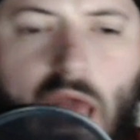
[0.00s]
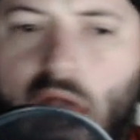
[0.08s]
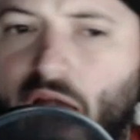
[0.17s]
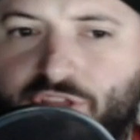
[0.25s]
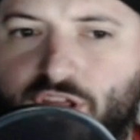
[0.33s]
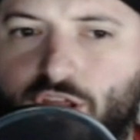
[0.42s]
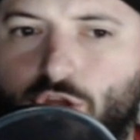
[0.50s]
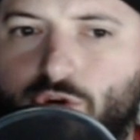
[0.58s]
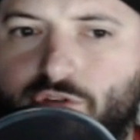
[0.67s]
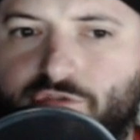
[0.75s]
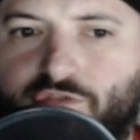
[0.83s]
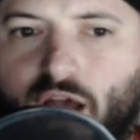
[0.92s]
I think you
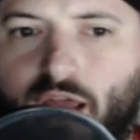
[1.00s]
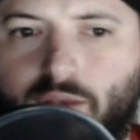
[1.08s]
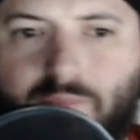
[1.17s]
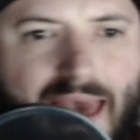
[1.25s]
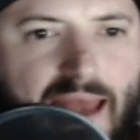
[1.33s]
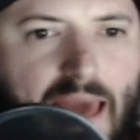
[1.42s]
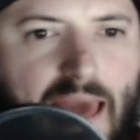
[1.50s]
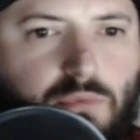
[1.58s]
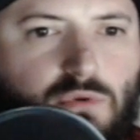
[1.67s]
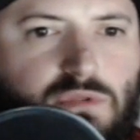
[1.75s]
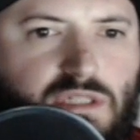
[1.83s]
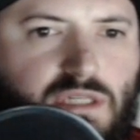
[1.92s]
can find bad
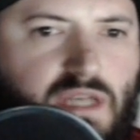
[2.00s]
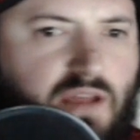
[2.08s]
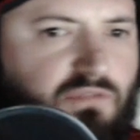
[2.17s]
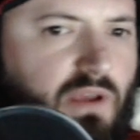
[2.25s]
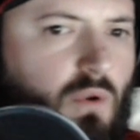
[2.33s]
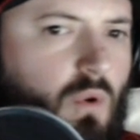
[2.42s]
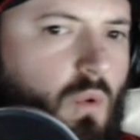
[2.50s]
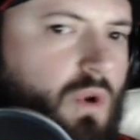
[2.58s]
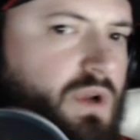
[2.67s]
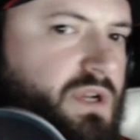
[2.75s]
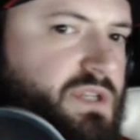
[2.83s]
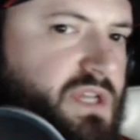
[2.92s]
apples in every
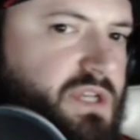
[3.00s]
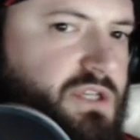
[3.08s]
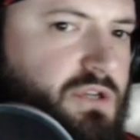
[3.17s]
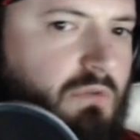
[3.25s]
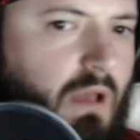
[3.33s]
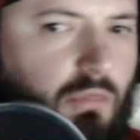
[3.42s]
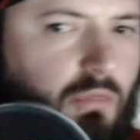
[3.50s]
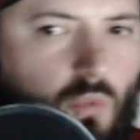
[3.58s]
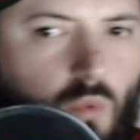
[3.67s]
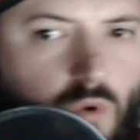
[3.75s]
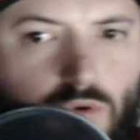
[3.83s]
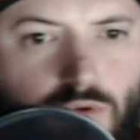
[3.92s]
organization around the
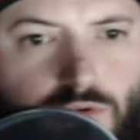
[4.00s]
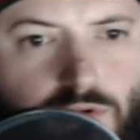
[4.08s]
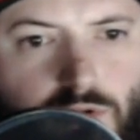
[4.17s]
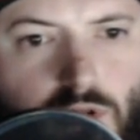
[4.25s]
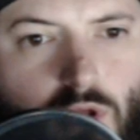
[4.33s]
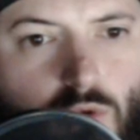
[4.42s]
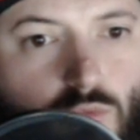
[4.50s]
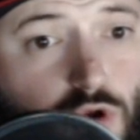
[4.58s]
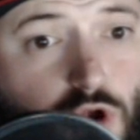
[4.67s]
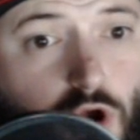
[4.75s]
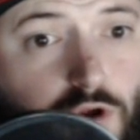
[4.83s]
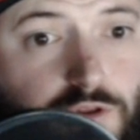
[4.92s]
world,
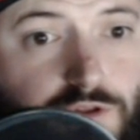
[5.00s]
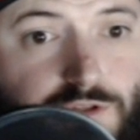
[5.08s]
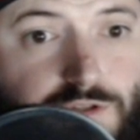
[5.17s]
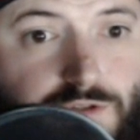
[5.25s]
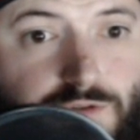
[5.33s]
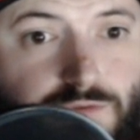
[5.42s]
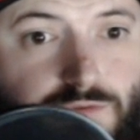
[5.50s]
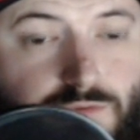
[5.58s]
regardless